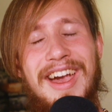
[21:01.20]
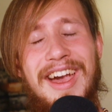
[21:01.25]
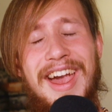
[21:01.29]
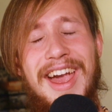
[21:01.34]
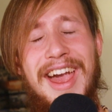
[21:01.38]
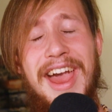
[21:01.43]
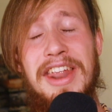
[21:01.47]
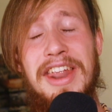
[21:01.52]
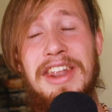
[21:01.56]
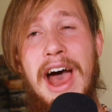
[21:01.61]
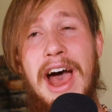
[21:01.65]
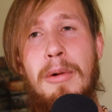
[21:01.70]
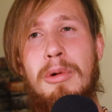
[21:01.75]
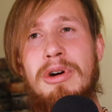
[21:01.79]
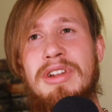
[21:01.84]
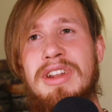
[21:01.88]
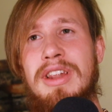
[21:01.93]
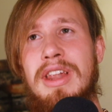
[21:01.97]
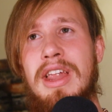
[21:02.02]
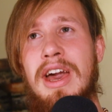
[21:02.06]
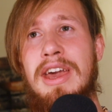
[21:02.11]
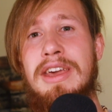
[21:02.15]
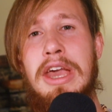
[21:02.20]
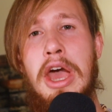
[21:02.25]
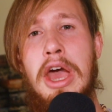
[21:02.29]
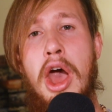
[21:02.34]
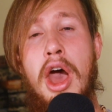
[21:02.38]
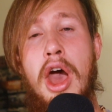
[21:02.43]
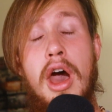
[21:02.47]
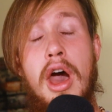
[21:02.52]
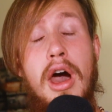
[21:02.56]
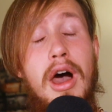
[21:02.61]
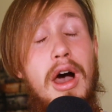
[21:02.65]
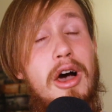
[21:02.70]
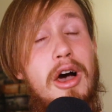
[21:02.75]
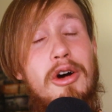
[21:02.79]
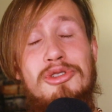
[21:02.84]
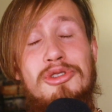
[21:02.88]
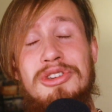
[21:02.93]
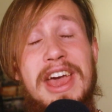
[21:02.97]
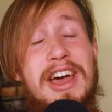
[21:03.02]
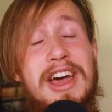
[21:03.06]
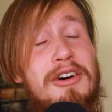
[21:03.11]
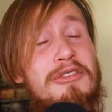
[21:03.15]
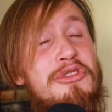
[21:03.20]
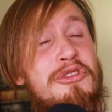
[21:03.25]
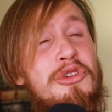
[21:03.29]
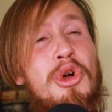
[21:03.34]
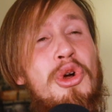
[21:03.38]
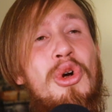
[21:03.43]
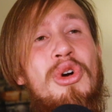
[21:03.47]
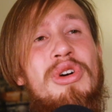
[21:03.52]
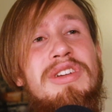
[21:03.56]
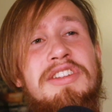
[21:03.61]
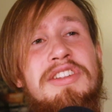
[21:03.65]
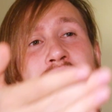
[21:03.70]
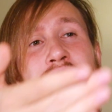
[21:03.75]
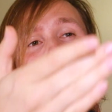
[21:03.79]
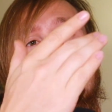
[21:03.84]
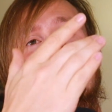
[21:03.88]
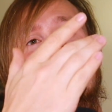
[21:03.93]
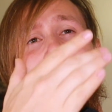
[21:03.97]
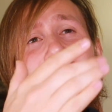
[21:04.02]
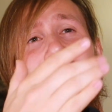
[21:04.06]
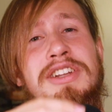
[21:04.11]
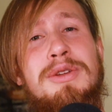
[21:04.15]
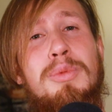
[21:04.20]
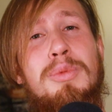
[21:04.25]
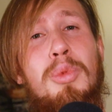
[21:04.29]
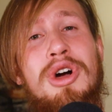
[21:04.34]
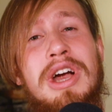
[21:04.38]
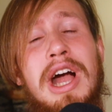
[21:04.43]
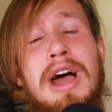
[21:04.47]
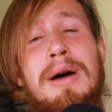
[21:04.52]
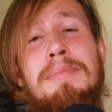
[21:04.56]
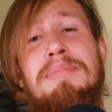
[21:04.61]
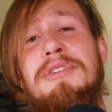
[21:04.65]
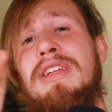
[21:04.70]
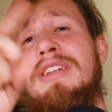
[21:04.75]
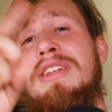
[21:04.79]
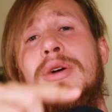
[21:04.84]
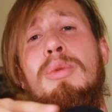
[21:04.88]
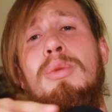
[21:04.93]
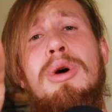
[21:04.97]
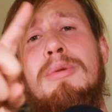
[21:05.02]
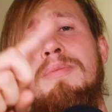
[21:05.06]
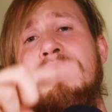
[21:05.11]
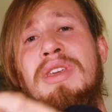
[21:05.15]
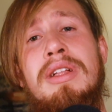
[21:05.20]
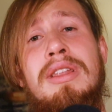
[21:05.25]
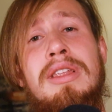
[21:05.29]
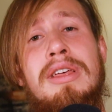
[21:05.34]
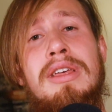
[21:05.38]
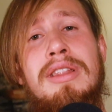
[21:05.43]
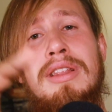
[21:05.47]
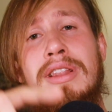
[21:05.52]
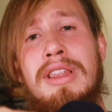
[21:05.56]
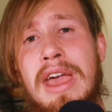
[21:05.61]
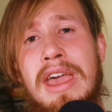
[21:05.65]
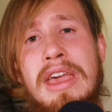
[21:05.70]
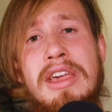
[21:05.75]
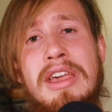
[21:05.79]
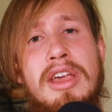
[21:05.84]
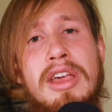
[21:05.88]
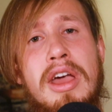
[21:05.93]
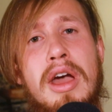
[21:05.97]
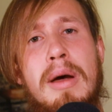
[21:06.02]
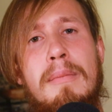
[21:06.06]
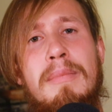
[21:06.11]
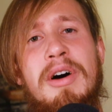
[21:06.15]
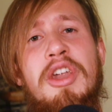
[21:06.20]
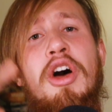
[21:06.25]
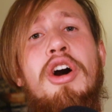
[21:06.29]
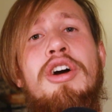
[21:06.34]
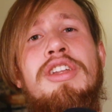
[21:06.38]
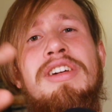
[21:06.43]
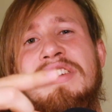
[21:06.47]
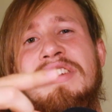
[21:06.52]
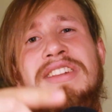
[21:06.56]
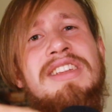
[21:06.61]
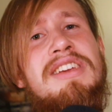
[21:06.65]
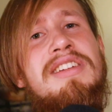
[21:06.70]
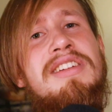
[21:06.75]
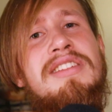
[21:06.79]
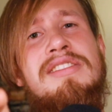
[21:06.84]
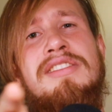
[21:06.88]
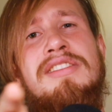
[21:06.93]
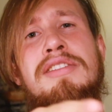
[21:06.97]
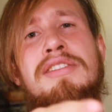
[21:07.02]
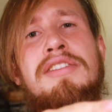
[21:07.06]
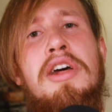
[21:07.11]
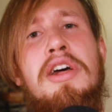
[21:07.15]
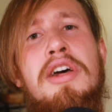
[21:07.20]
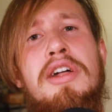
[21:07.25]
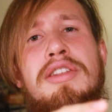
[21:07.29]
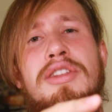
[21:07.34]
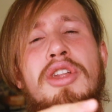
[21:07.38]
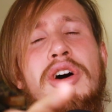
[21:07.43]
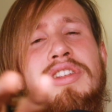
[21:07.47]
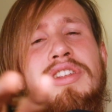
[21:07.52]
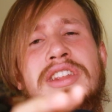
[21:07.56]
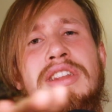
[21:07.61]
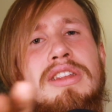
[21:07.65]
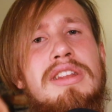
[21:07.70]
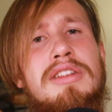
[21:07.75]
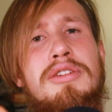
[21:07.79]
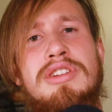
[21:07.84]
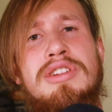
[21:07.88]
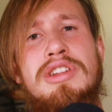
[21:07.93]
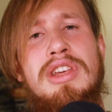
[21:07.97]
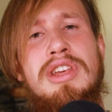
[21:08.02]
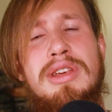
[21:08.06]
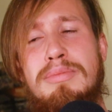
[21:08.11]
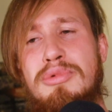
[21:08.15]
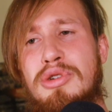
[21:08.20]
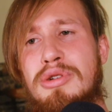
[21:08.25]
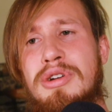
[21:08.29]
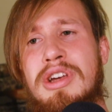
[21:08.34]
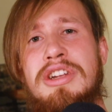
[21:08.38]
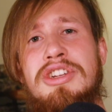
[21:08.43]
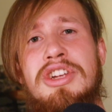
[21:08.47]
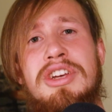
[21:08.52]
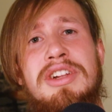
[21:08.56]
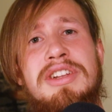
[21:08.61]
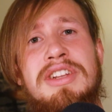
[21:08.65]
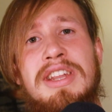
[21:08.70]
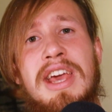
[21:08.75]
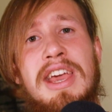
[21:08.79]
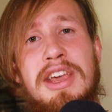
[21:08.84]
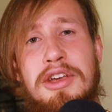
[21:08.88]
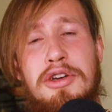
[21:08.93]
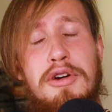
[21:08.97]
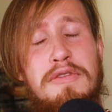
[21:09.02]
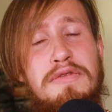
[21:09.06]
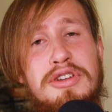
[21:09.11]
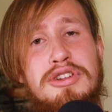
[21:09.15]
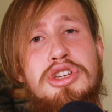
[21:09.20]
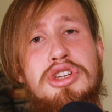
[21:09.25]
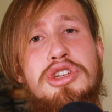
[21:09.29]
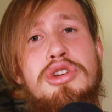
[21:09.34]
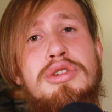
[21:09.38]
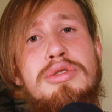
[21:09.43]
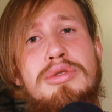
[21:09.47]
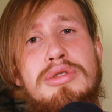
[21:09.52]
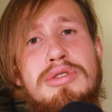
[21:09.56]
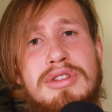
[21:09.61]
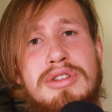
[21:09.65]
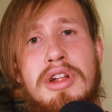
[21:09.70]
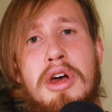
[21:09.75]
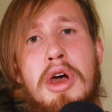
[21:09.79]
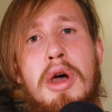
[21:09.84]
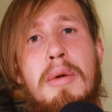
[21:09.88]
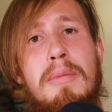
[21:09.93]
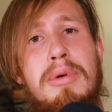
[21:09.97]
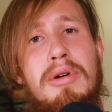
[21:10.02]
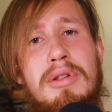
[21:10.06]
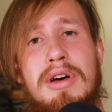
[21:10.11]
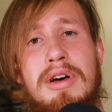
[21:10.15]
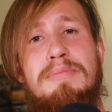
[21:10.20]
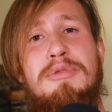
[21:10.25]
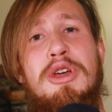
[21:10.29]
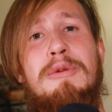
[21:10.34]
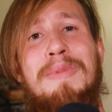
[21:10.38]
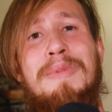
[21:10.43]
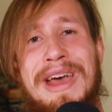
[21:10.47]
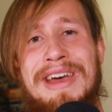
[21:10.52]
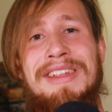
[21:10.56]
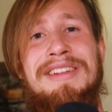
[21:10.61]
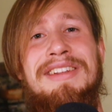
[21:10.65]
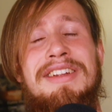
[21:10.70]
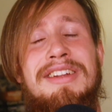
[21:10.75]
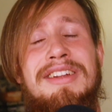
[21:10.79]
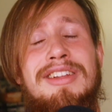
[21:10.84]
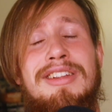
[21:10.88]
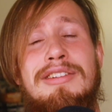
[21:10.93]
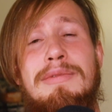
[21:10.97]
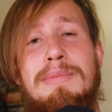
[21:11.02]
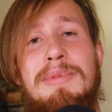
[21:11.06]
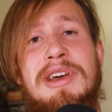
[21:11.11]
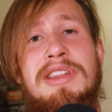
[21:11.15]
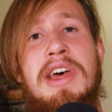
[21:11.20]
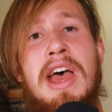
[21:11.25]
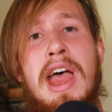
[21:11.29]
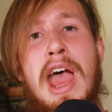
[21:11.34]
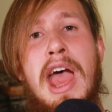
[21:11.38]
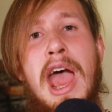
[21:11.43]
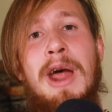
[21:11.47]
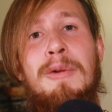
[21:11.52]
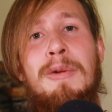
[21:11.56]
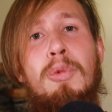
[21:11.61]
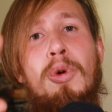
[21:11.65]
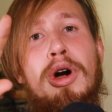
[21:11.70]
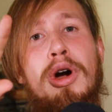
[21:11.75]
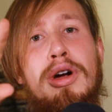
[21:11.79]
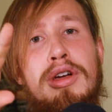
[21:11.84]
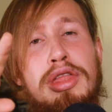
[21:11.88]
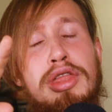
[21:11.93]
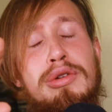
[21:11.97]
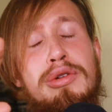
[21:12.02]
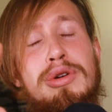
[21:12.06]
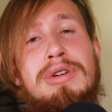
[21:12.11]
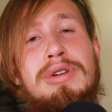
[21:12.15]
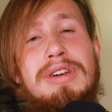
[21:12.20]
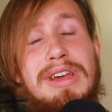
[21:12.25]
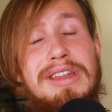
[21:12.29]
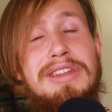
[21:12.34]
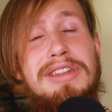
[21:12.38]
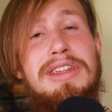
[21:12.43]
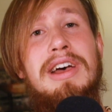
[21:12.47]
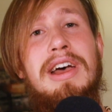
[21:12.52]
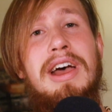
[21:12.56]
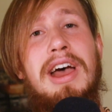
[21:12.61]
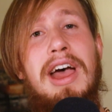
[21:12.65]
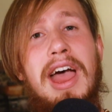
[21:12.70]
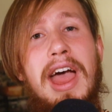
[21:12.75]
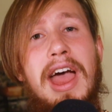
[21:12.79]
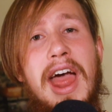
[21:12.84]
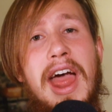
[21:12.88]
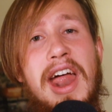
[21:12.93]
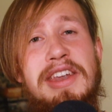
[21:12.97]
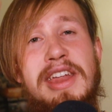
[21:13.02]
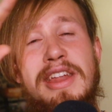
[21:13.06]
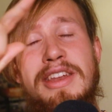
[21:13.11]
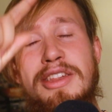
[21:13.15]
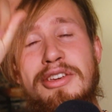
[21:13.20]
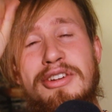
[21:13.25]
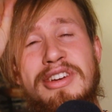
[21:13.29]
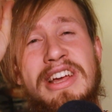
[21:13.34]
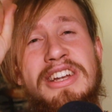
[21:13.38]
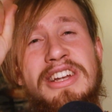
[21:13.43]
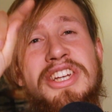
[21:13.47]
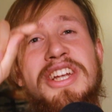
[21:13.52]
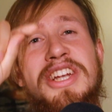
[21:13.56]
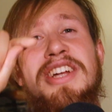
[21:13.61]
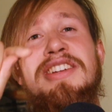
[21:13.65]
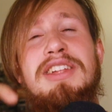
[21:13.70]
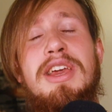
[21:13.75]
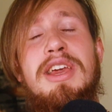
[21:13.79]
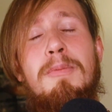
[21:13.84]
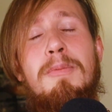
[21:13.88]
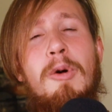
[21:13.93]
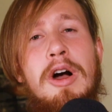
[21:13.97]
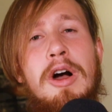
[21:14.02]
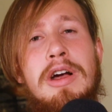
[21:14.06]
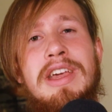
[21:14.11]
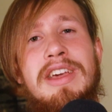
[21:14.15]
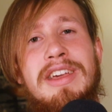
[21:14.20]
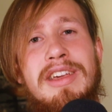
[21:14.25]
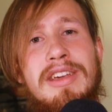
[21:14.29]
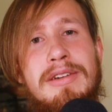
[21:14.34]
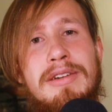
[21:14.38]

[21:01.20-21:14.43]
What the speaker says: And I was like, oh yeah, of course, you can just walk up there. There will be a little lake, but honestly, it's not so deep. You can just take off your shoes, pull up your pants a little bit, and walk through it. And then you can just keep walking.